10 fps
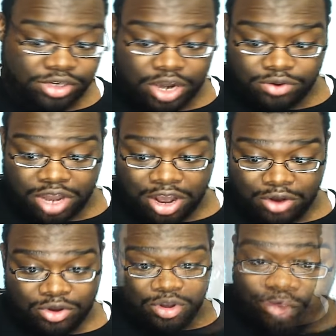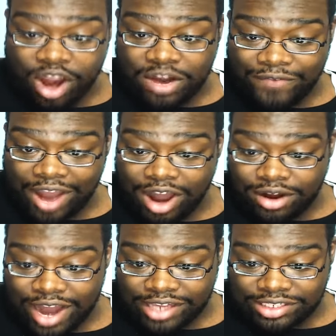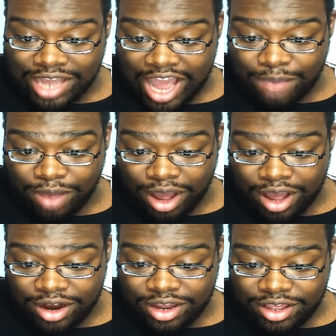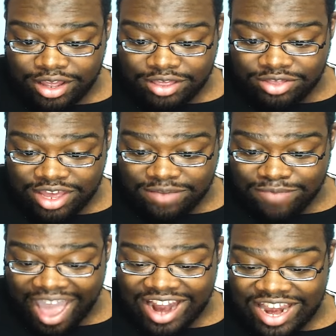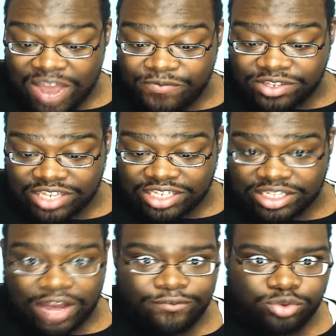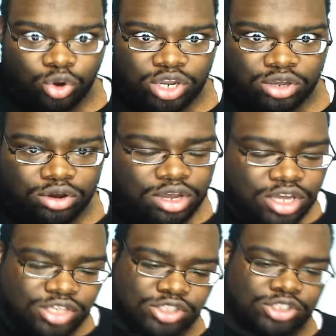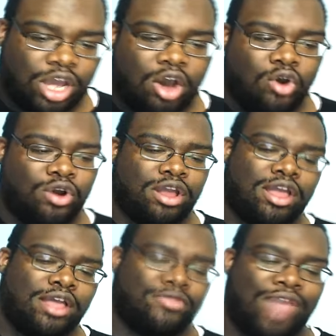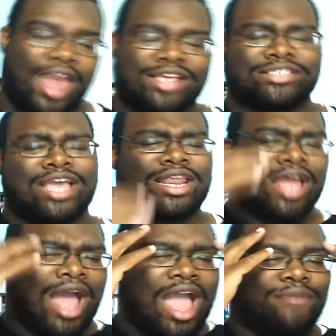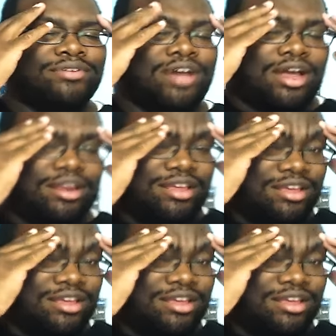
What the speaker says: Don't know. We're going to find out next time on the magnificence of Toriko. So that is it. I am done.